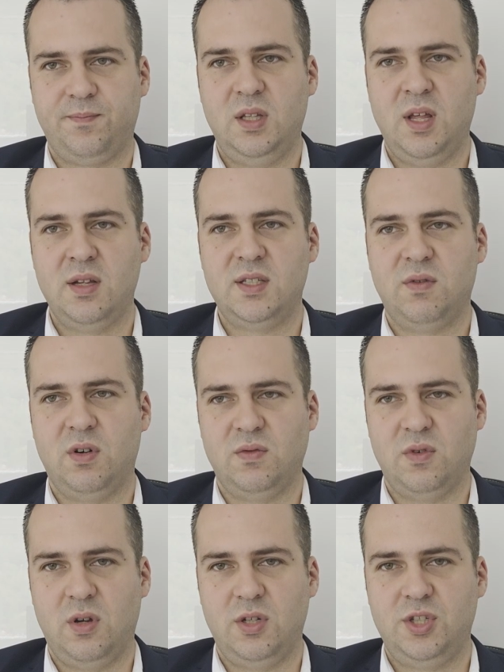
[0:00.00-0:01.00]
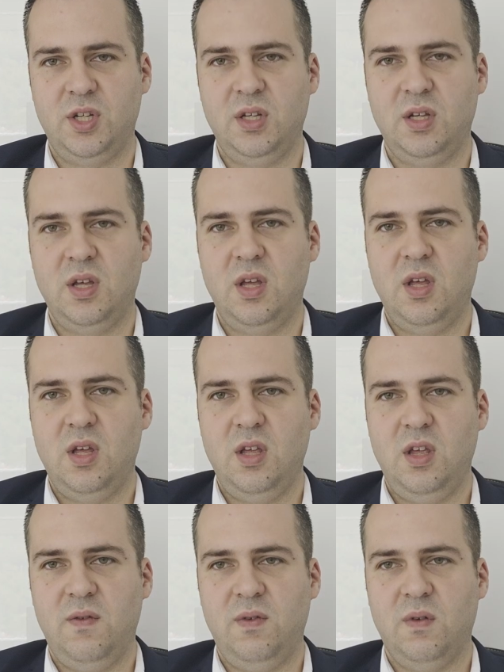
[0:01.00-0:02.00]
Thanks for watching.
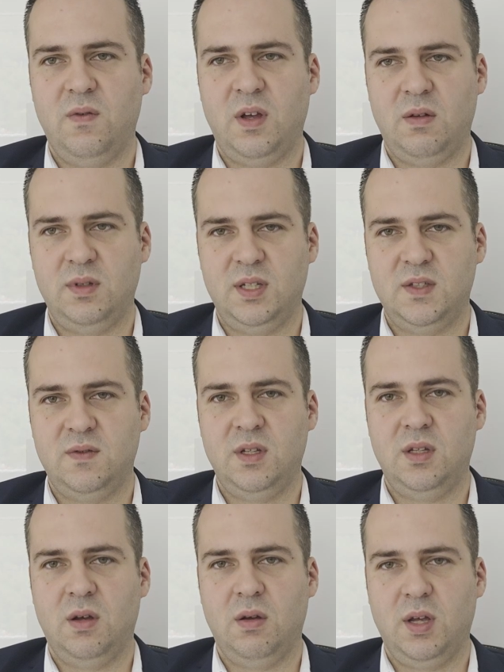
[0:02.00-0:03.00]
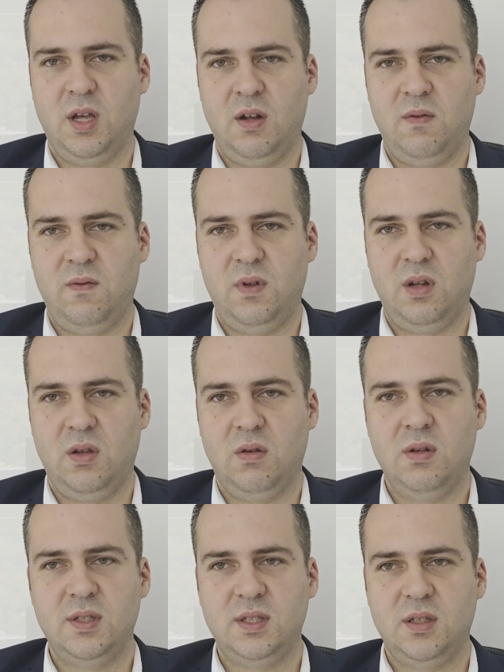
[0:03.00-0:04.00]
If you found this video helpful,
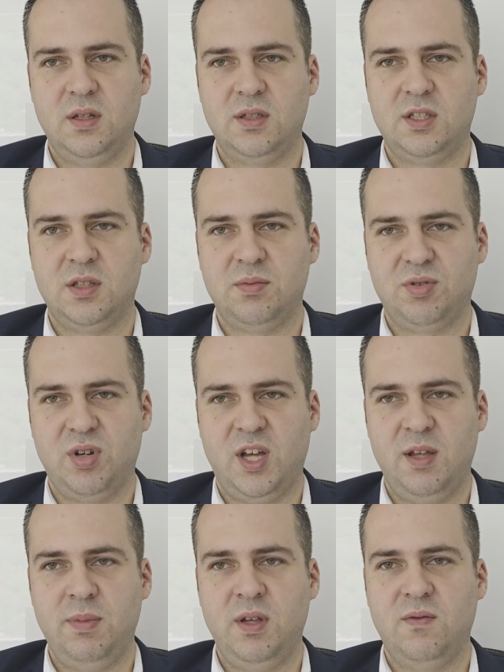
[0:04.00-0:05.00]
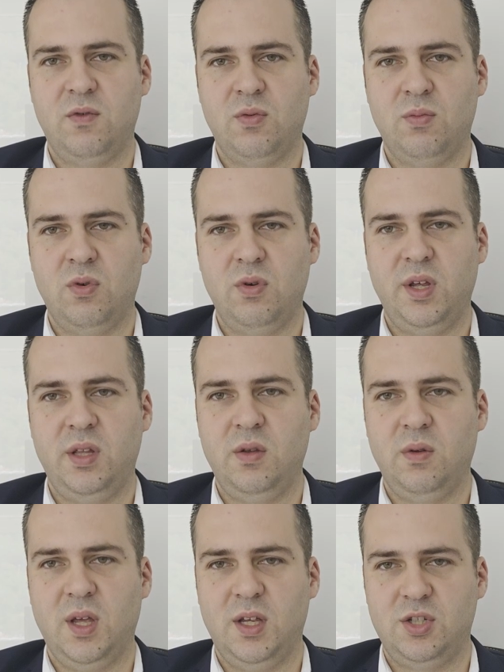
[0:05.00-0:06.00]
consider subscribing for more
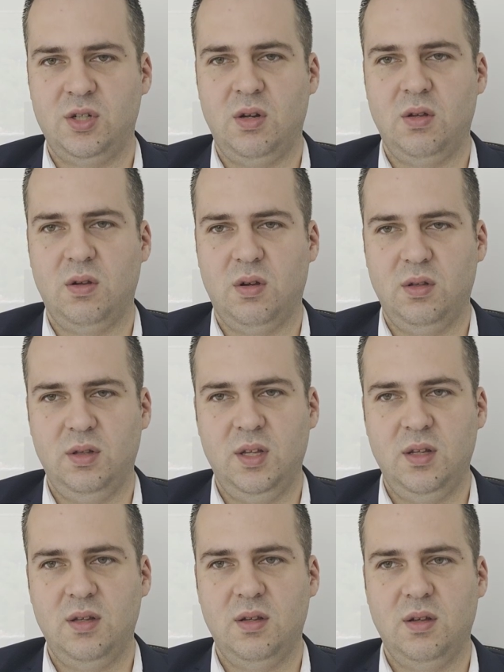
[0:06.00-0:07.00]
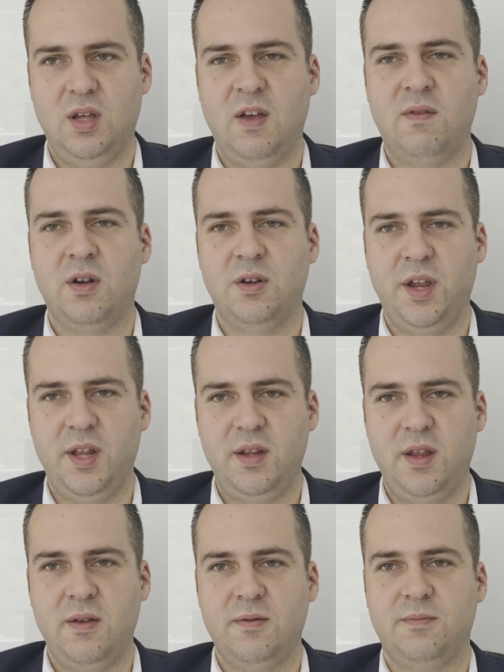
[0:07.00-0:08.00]
educational content. Have a great
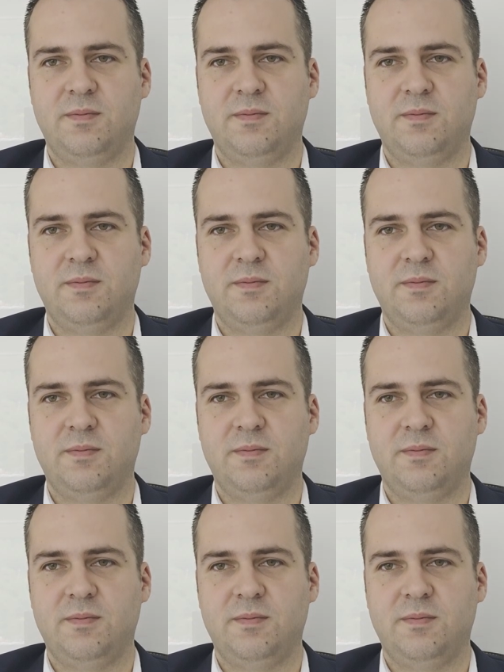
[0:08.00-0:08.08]
day.